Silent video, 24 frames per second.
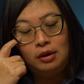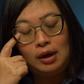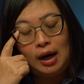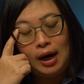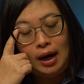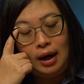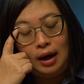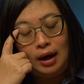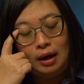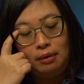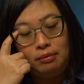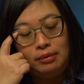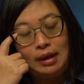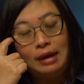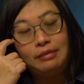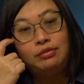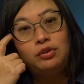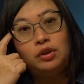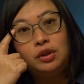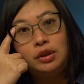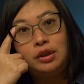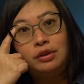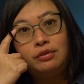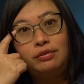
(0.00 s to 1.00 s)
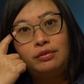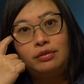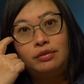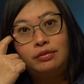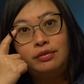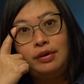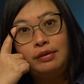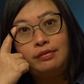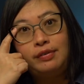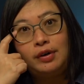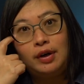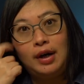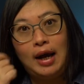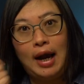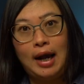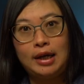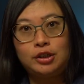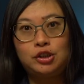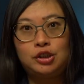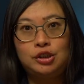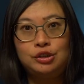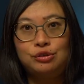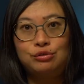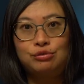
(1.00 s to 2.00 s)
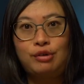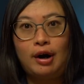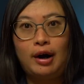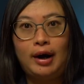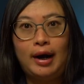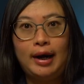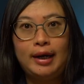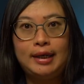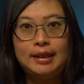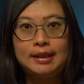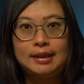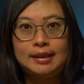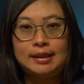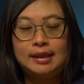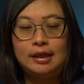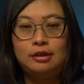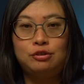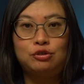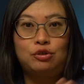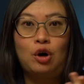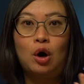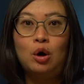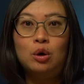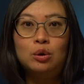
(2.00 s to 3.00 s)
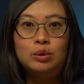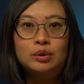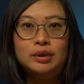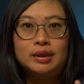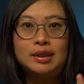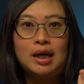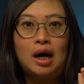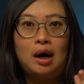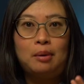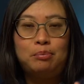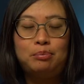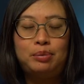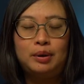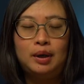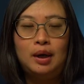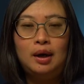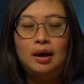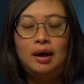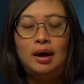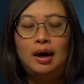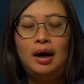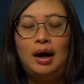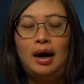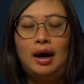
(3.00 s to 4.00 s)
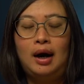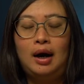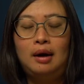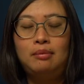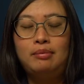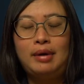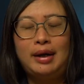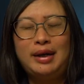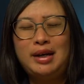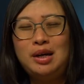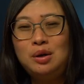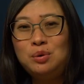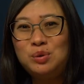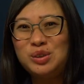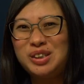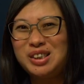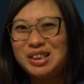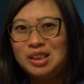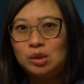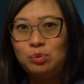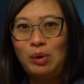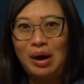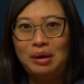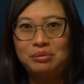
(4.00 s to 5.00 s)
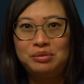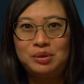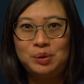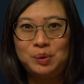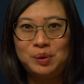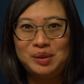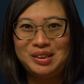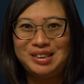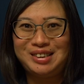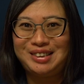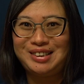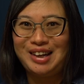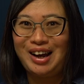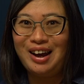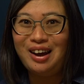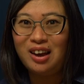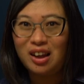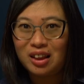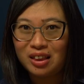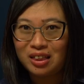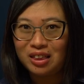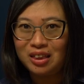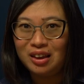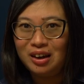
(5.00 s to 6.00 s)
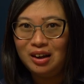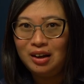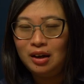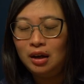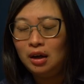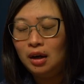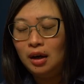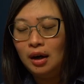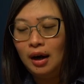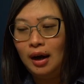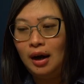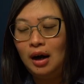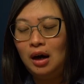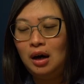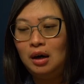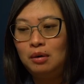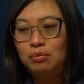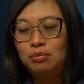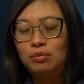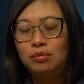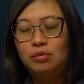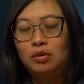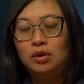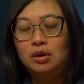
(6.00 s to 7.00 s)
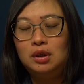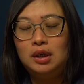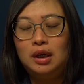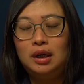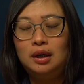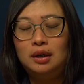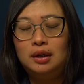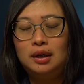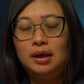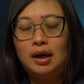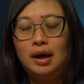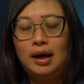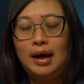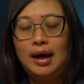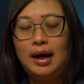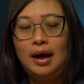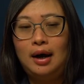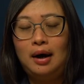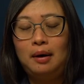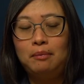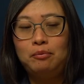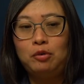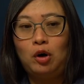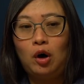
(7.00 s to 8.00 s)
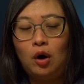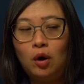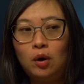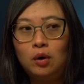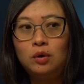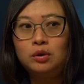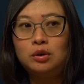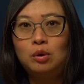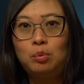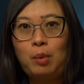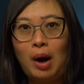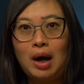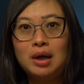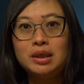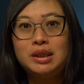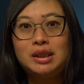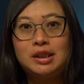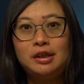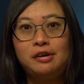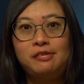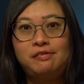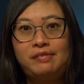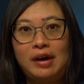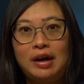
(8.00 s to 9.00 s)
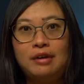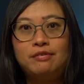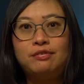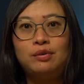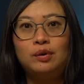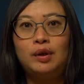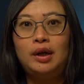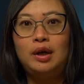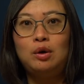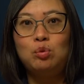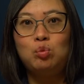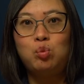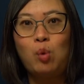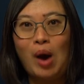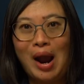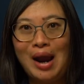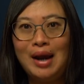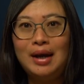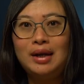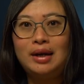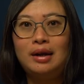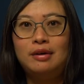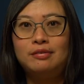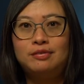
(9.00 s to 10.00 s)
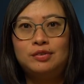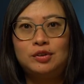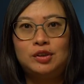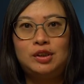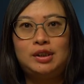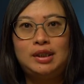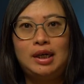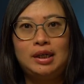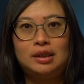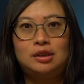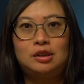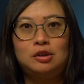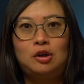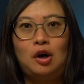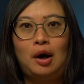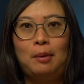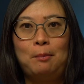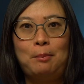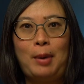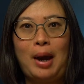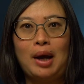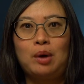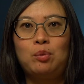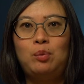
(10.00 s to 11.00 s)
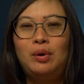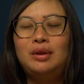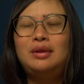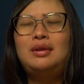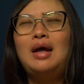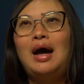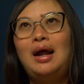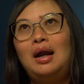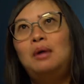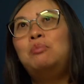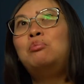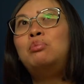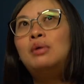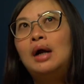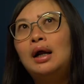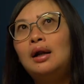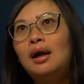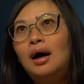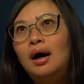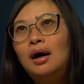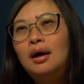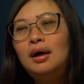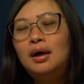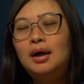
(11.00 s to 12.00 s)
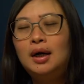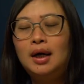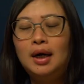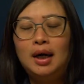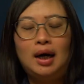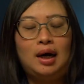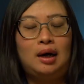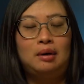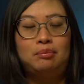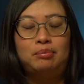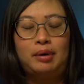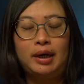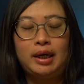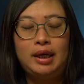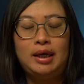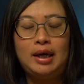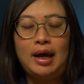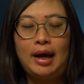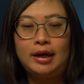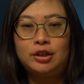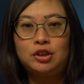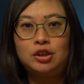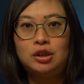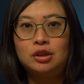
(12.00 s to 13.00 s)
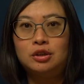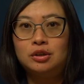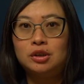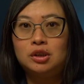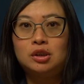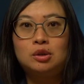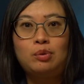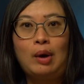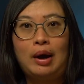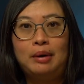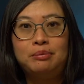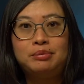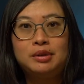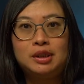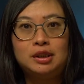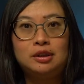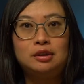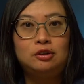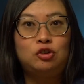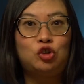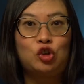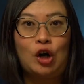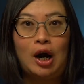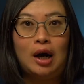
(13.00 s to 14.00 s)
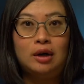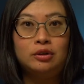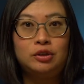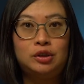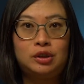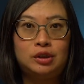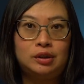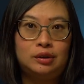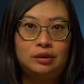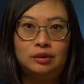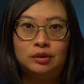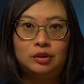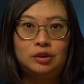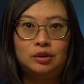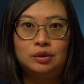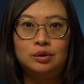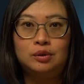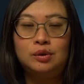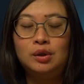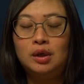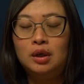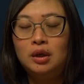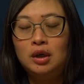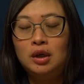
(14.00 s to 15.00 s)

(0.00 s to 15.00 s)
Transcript: level in the river actually rose up, and he was swept to his death. All the while still faithfully waiting for Xie to come back with that umbrella, but he actually got swept and drowned to